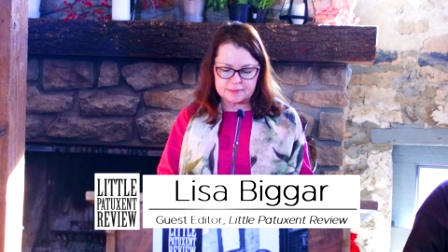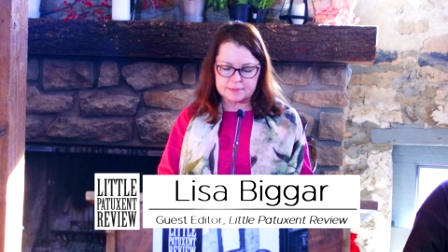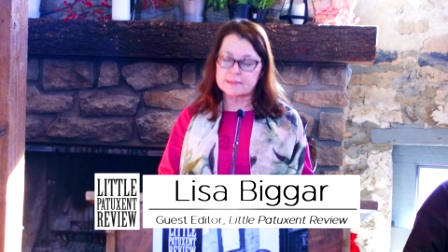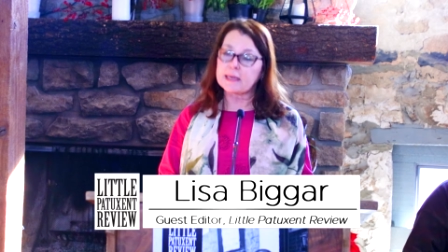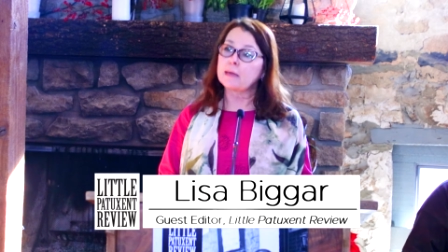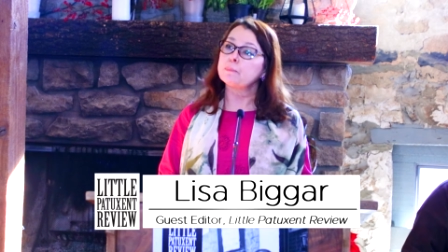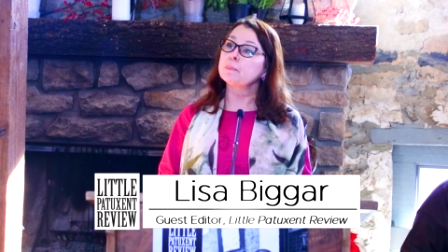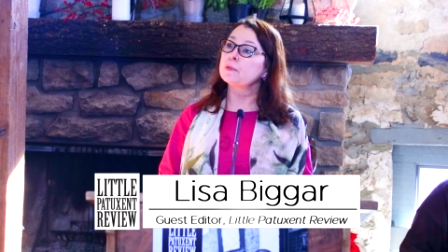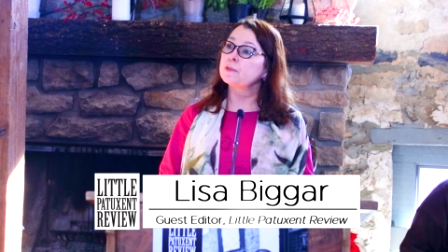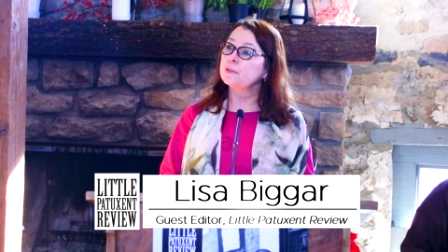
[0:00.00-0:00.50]
me
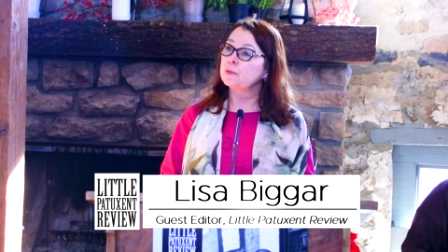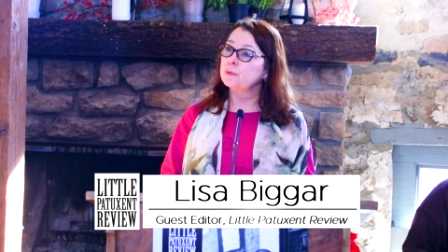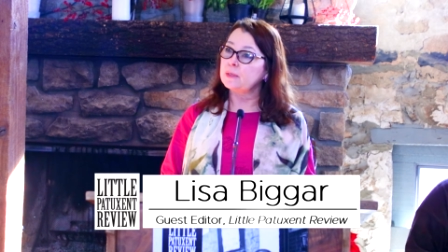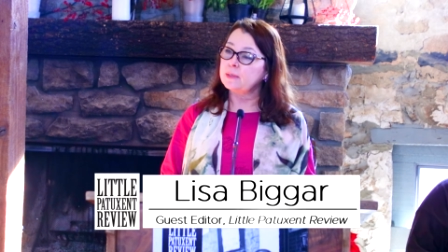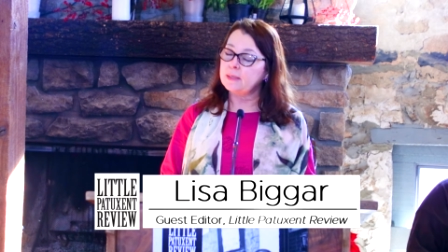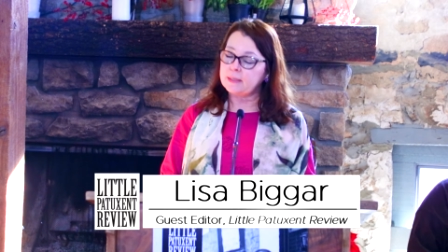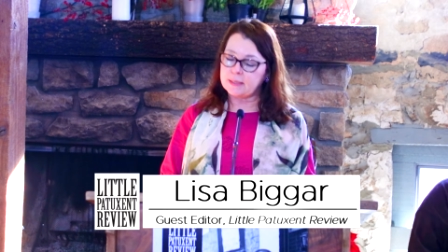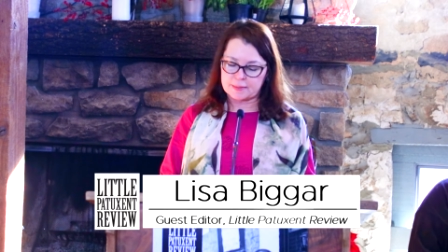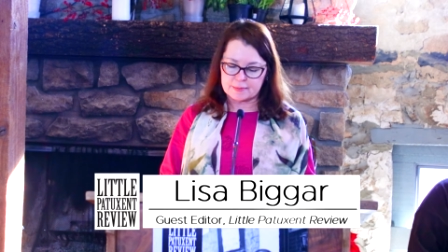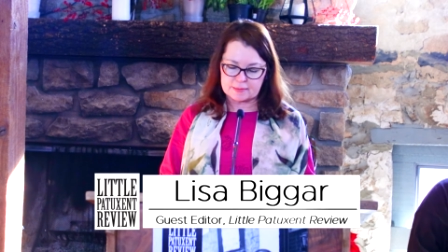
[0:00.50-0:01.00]
this
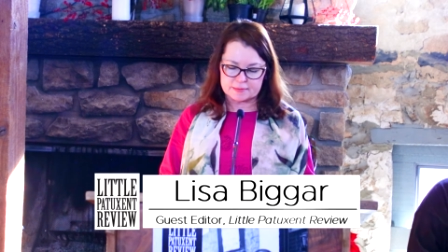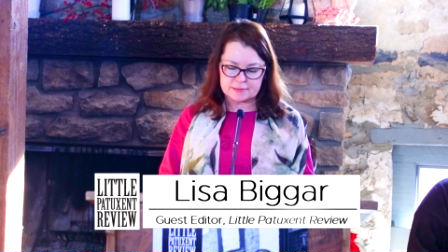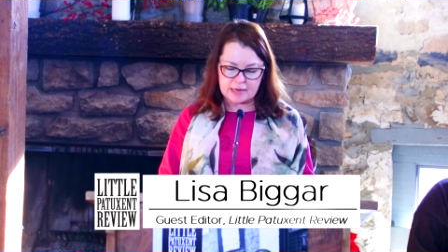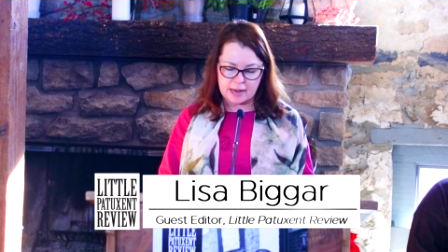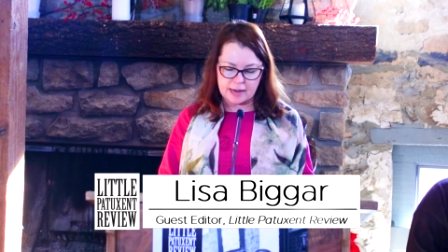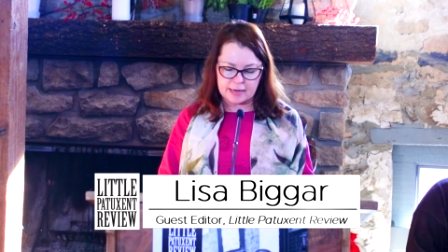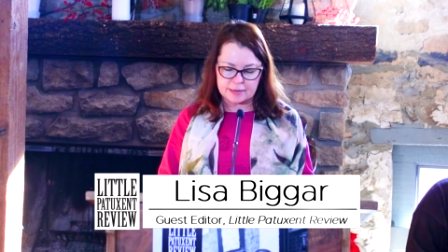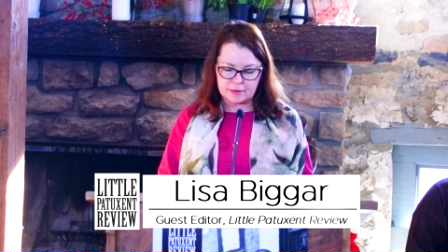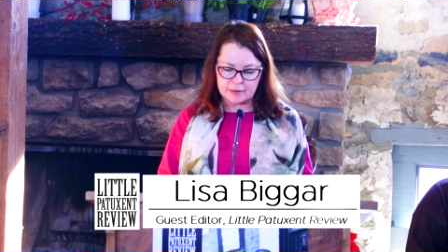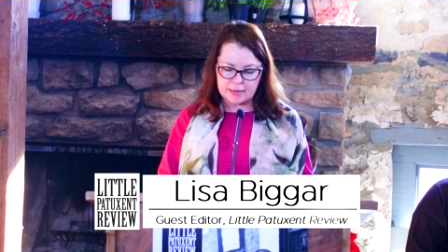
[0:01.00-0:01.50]
opportunity and the
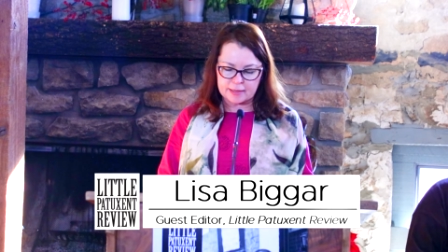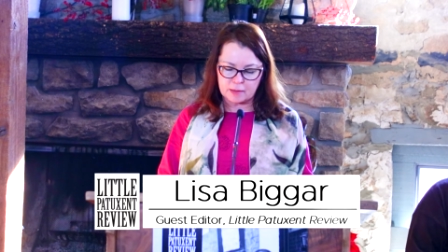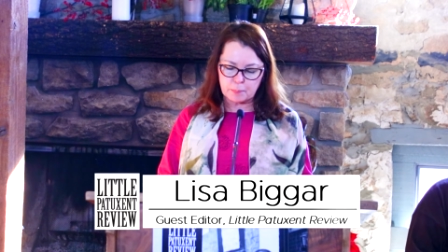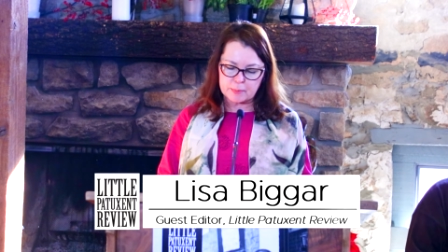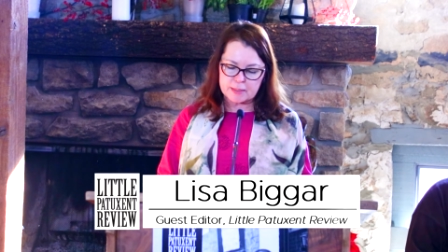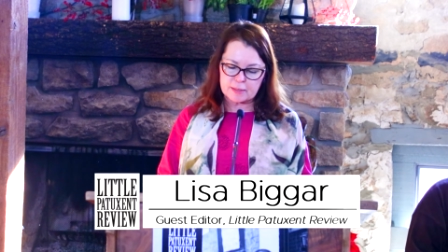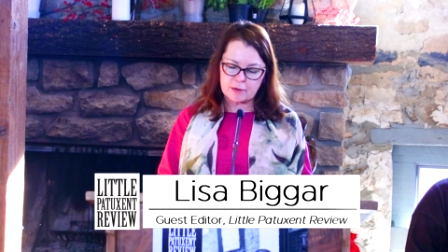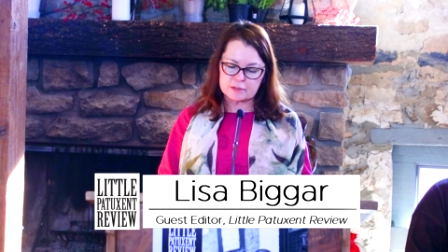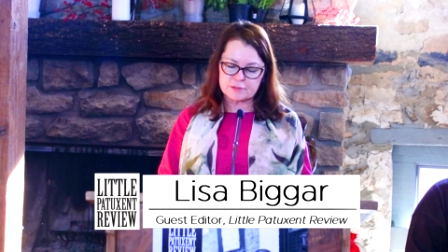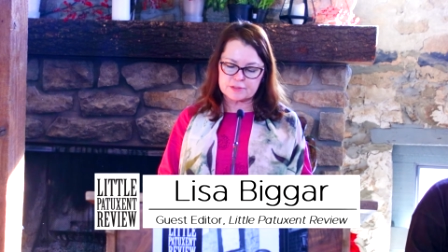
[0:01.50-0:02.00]
entire
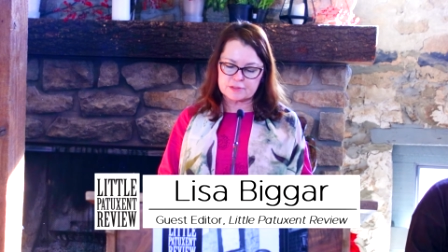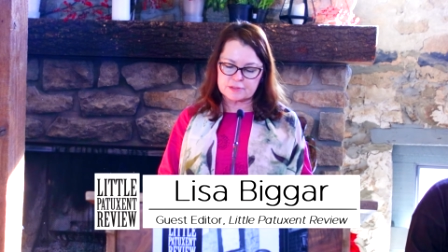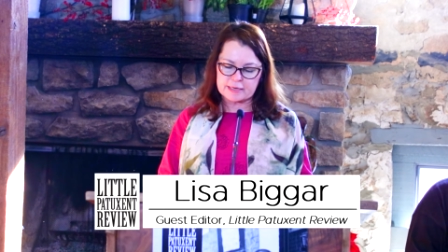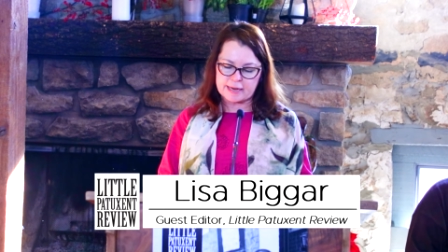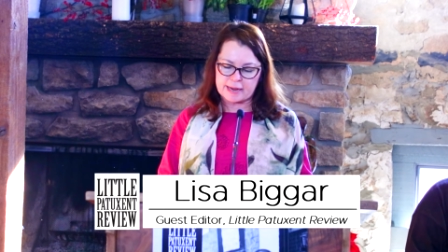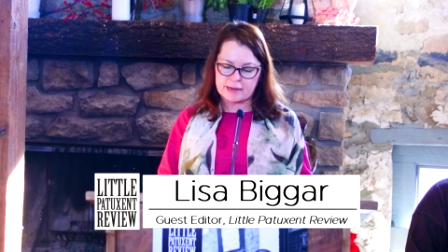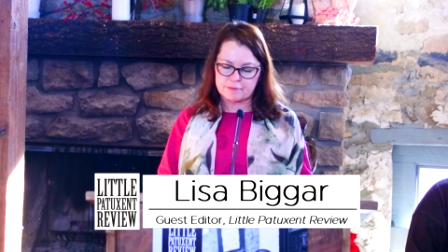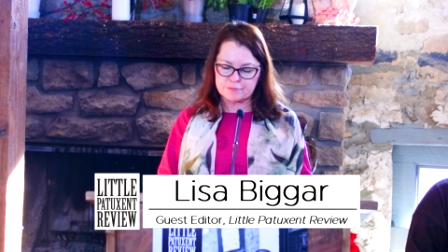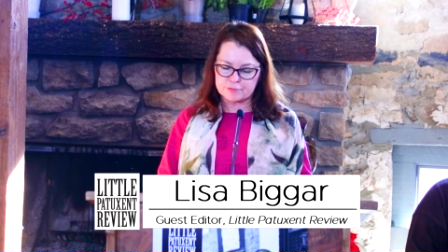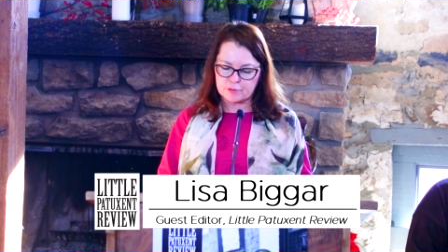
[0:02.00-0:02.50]
LPR
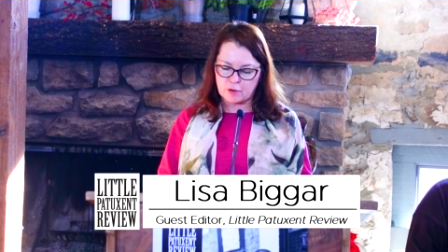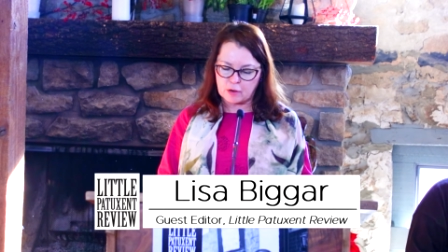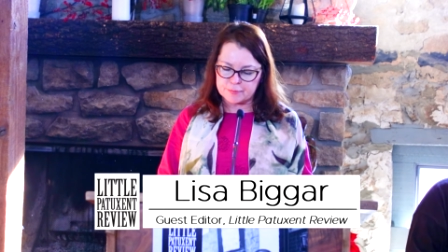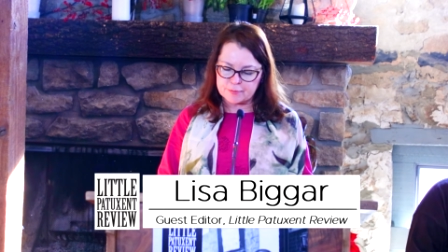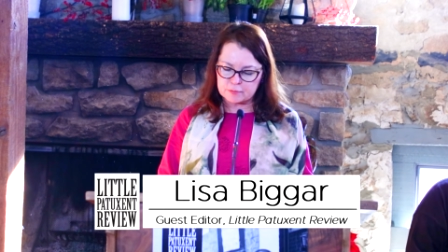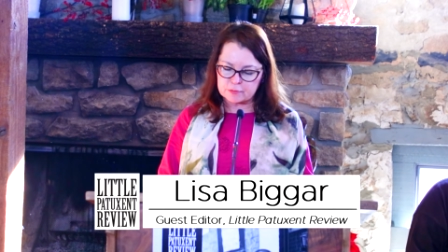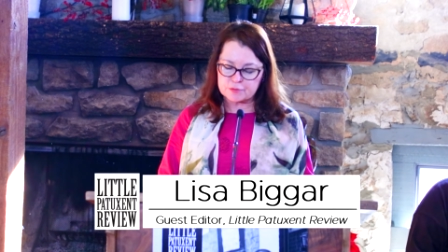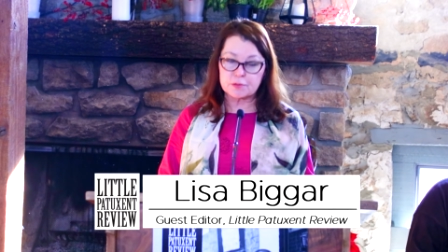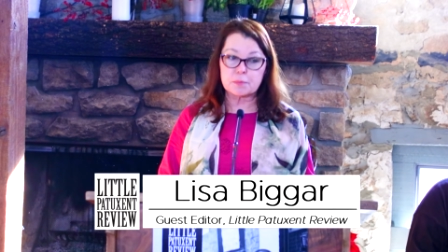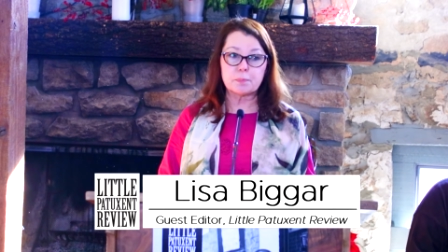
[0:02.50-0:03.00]
staff for
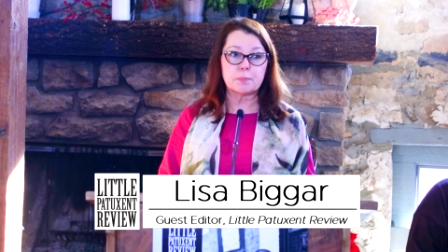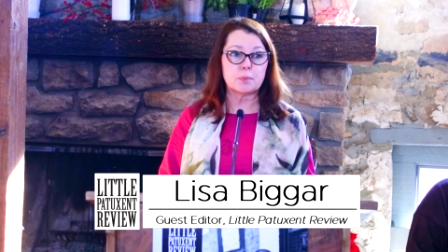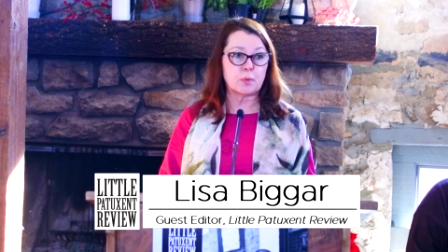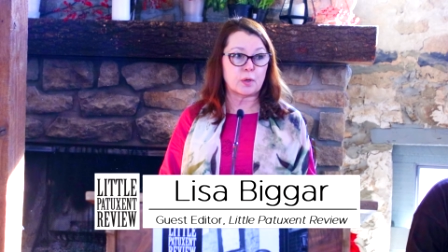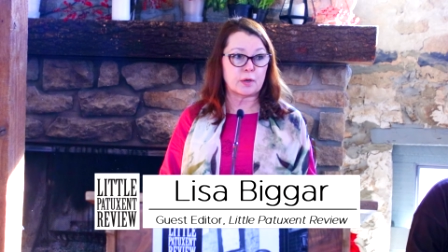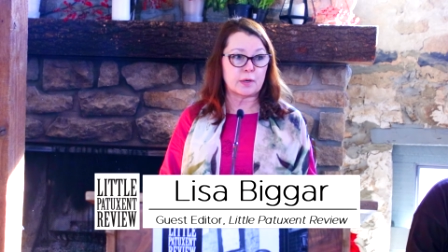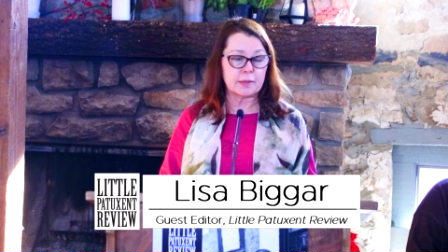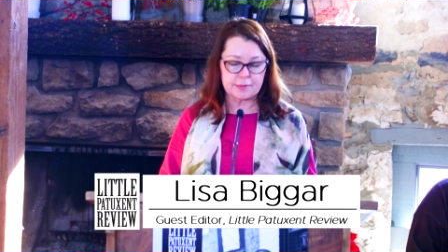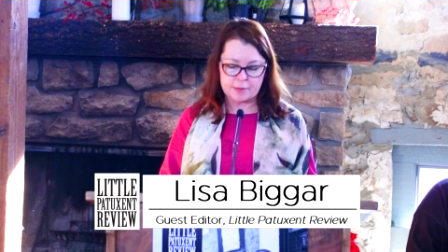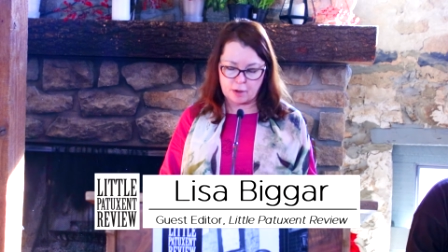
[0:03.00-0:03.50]
all their
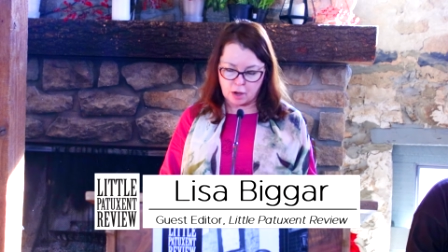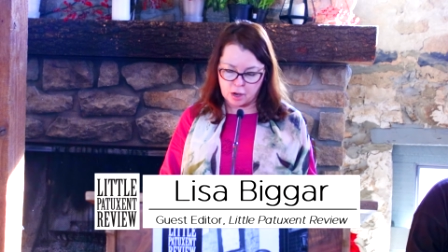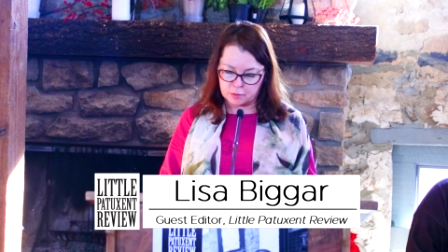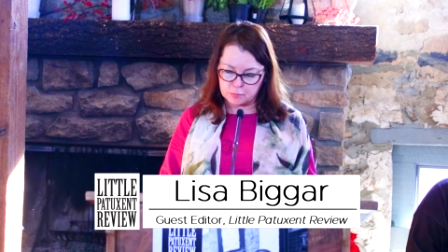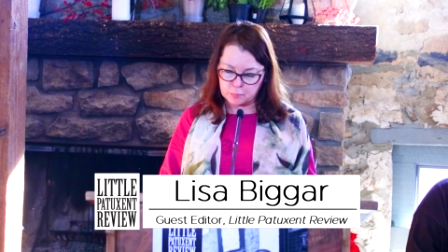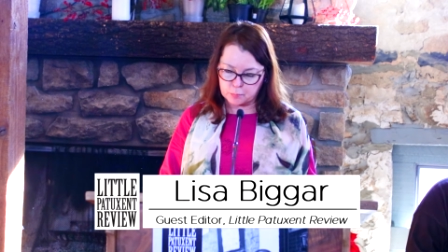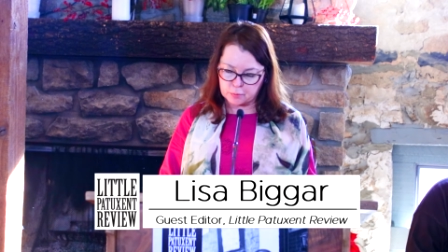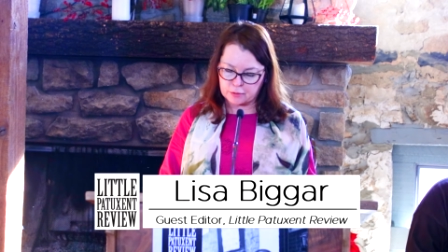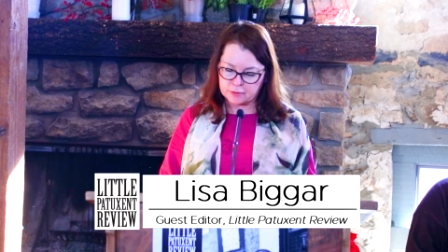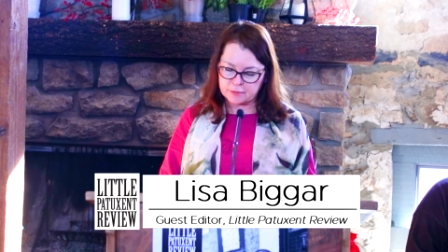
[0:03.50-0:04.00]
support and
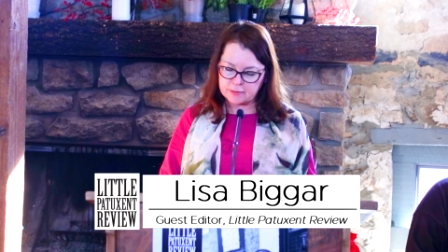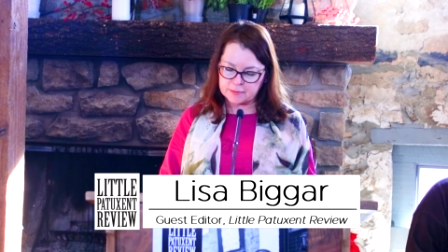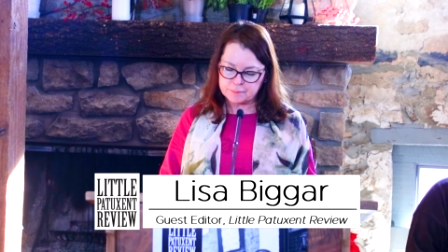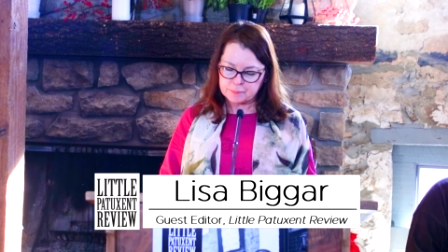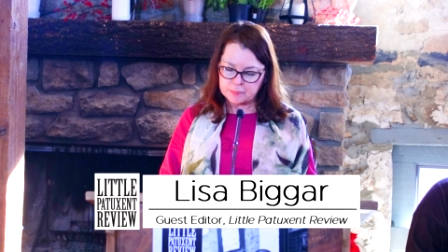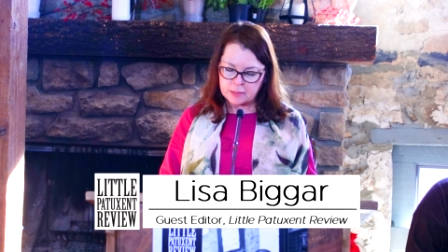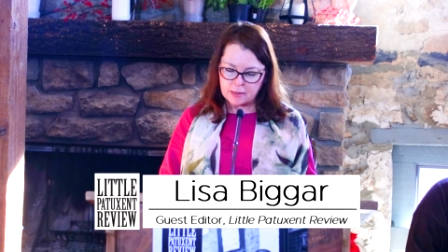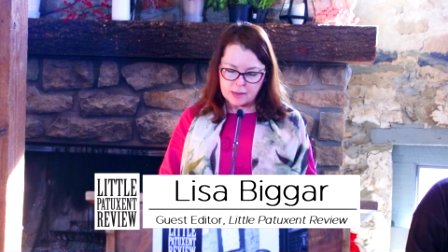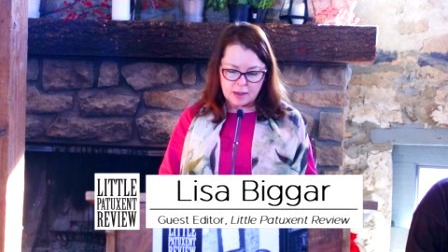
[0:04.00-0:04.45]
hard work.